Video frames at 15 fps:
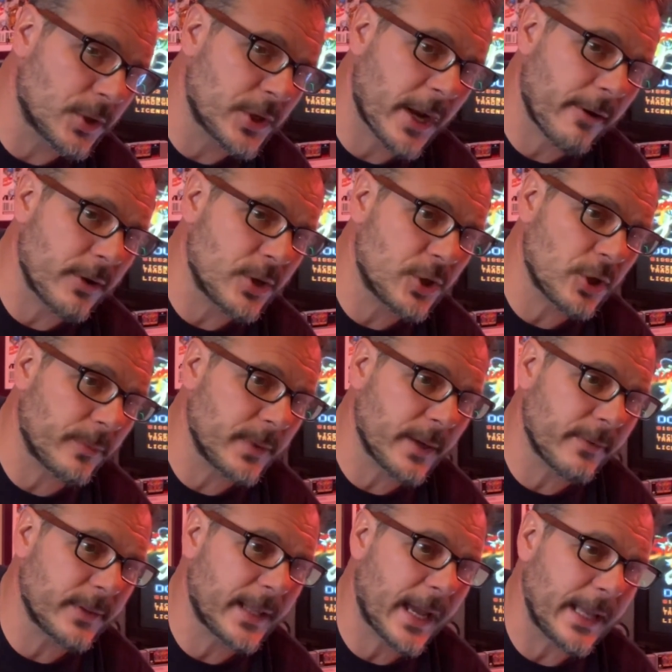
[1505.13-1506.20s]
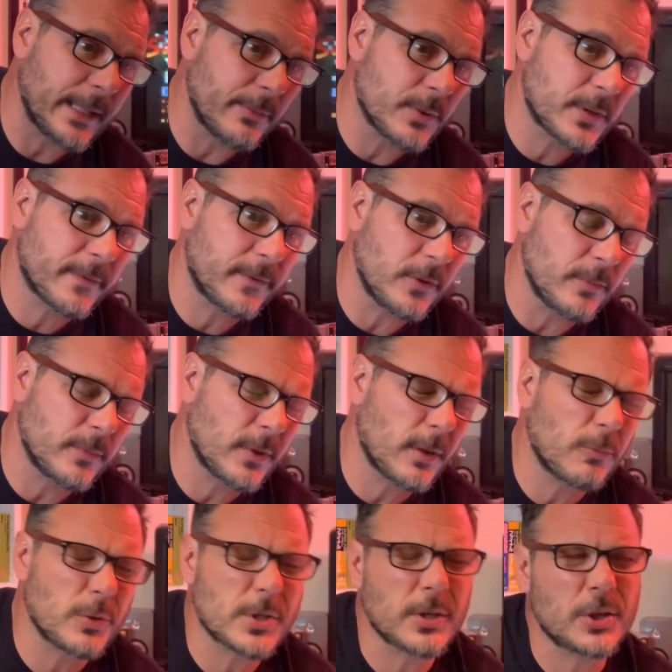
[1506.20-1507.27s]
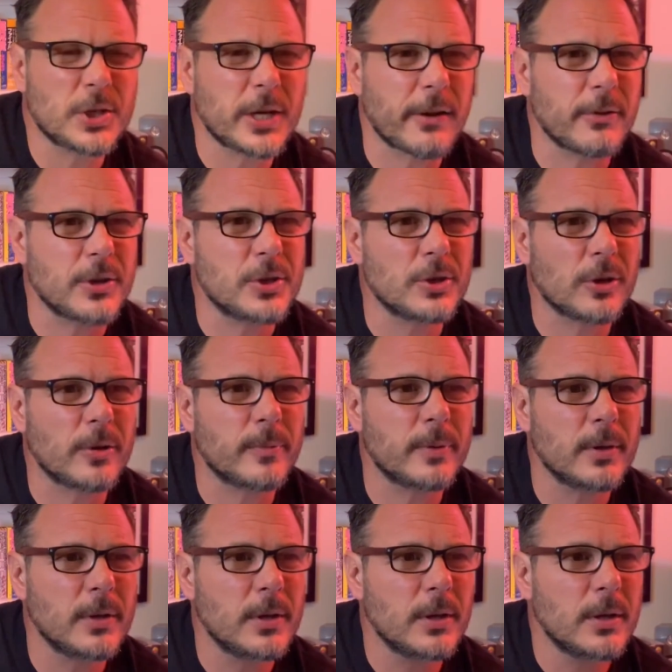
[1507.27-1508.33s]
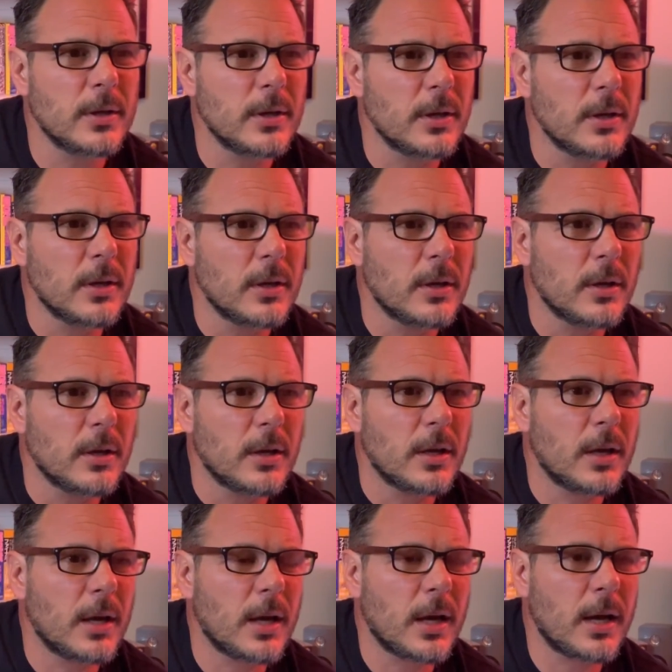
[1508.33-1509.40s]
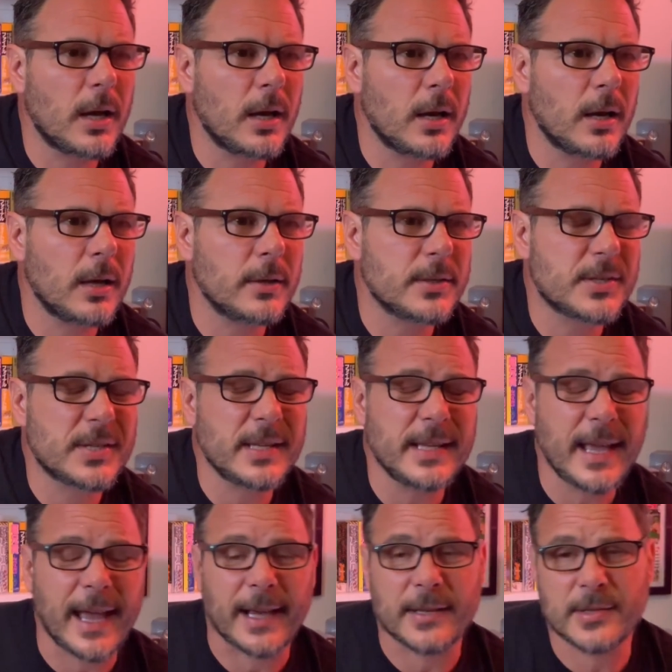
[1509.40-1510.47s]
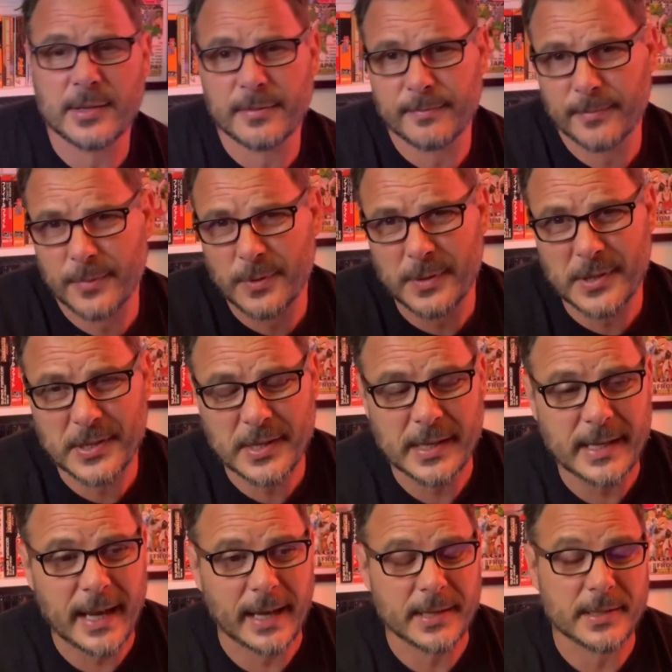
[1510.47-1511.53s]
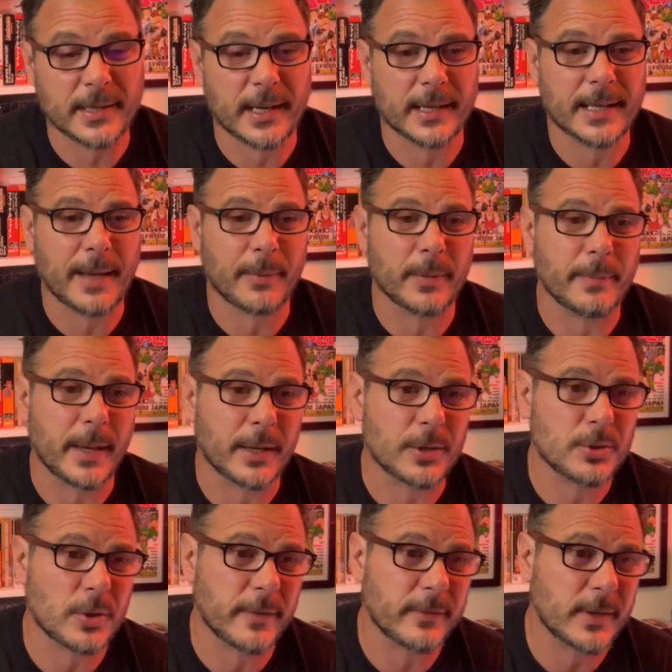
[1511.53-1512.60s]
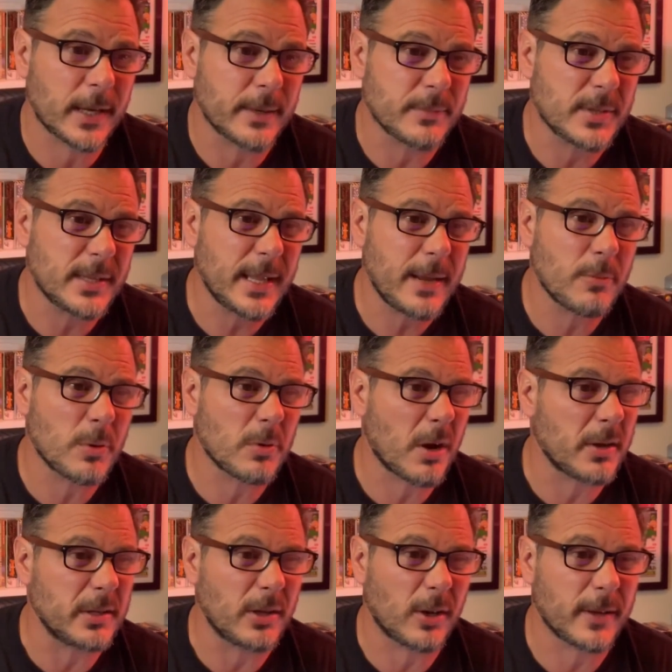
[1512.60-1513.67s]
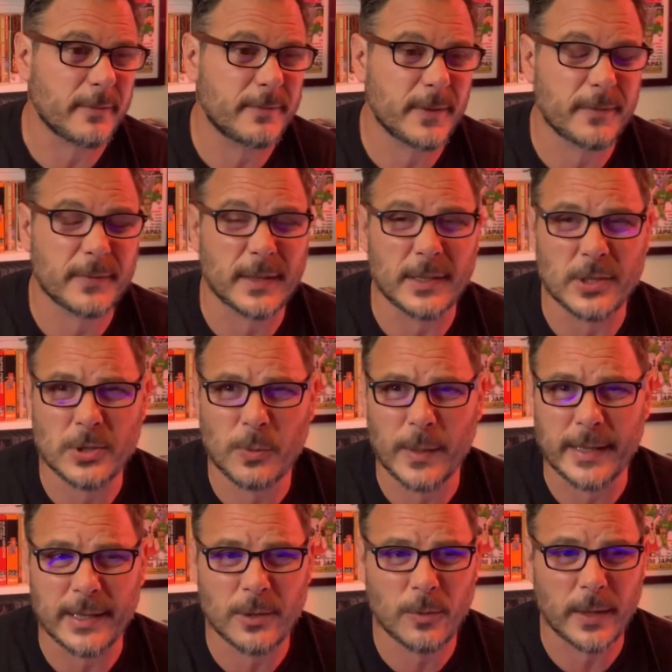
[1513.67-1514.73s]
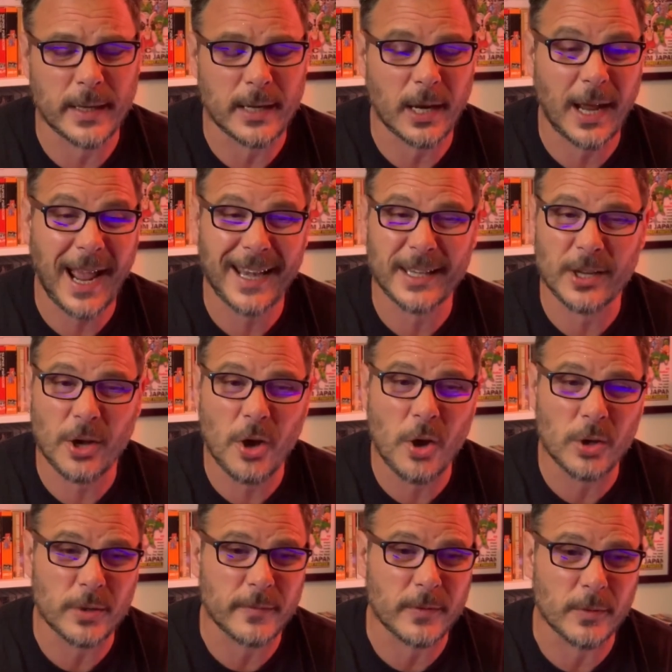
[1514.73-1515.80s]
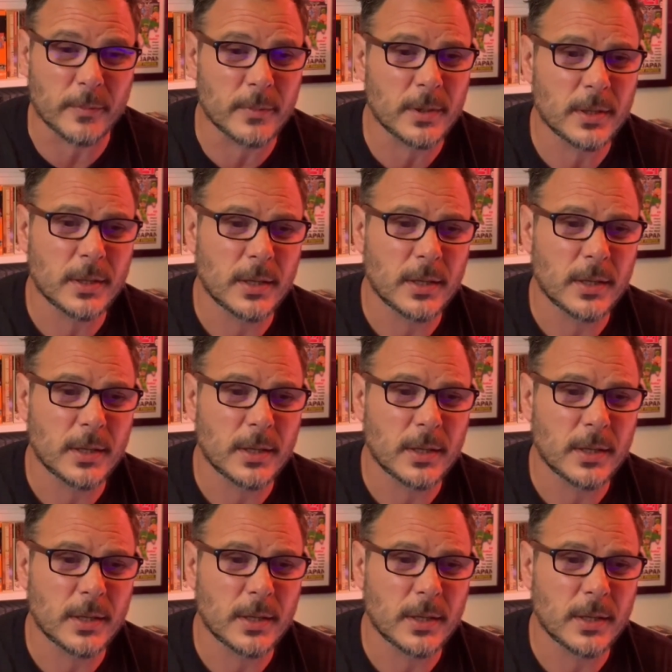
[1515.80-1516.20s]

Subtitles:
charity shop the other day and there was a few, no it wasn't a charity shop, CX. I was in CX and had a couple of Mega Drive games and they were only like 15-20 quid. I hadn't heard of them